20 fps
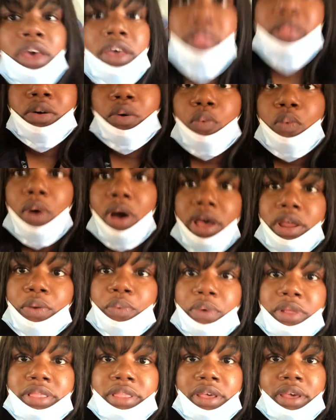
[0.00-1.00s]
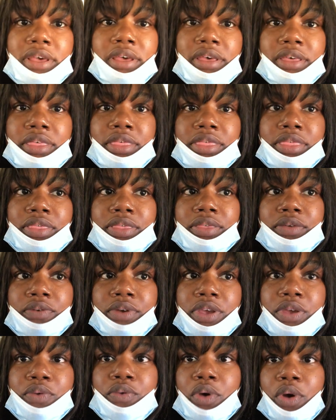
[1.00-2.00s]
the one with the
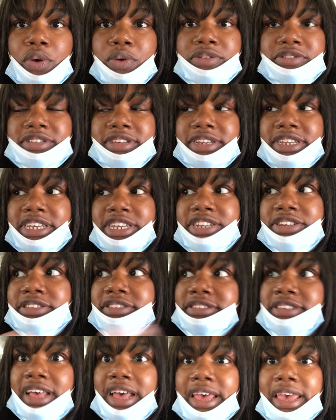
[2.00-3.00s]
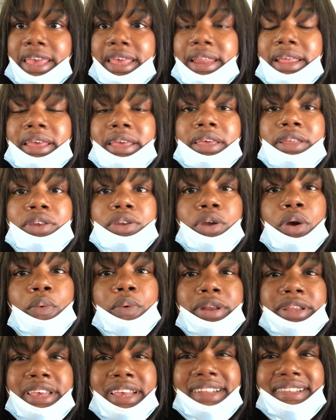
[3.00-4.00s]
three rows on each side no
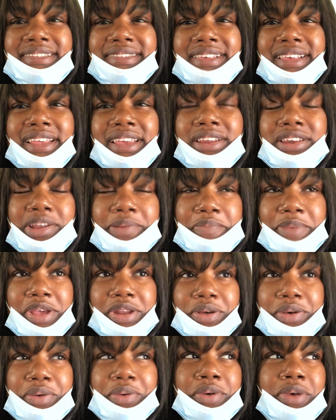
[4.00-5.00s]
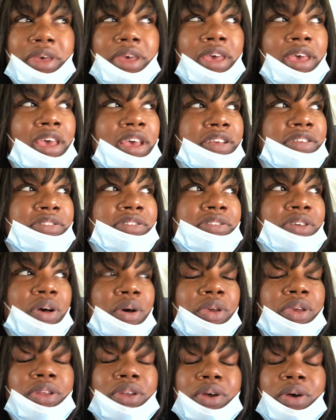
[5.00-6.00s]
one can sit in the middle
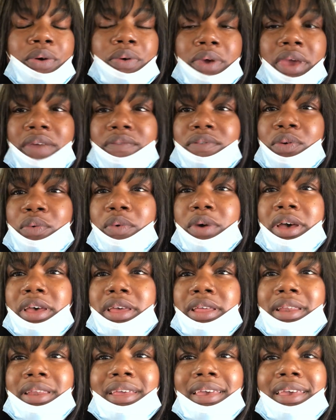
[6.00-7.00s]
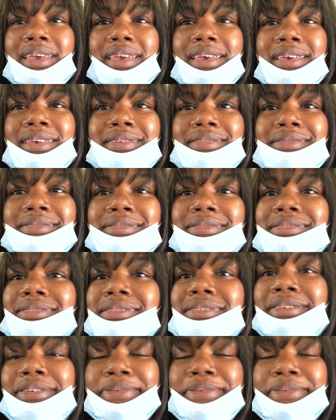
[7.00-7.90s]
so, you know, everyone is